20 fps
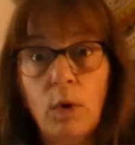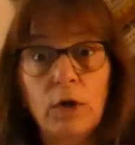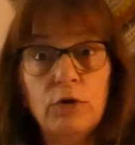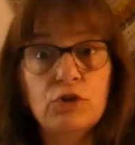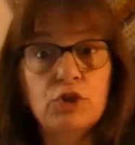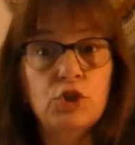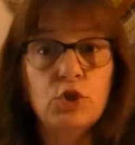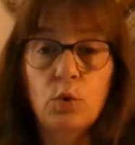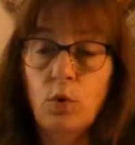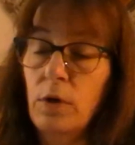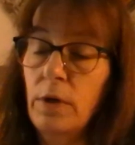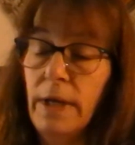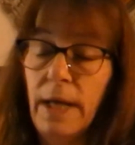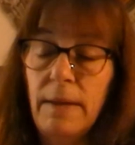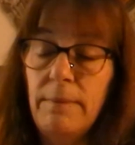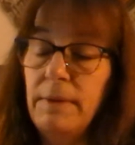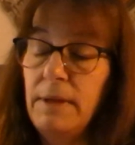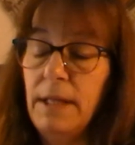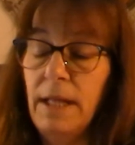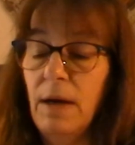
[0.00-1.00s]
Welch Store. It
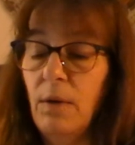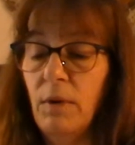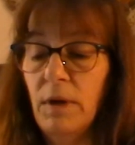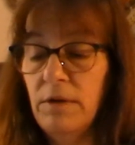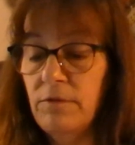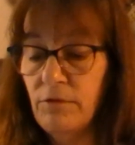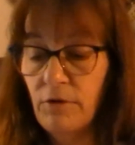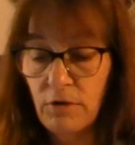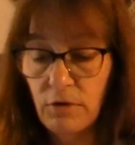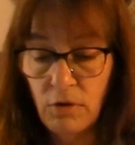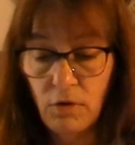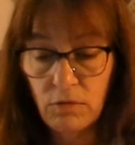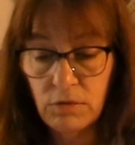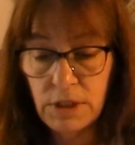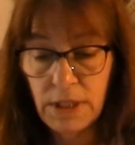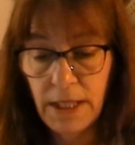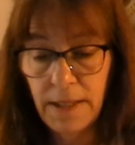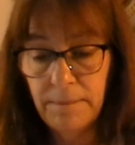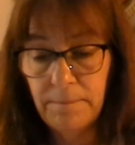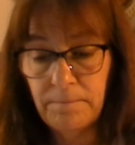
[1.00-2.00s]
had been that way for a long
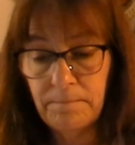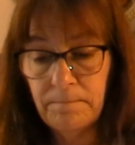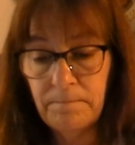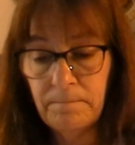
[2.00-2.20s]
time.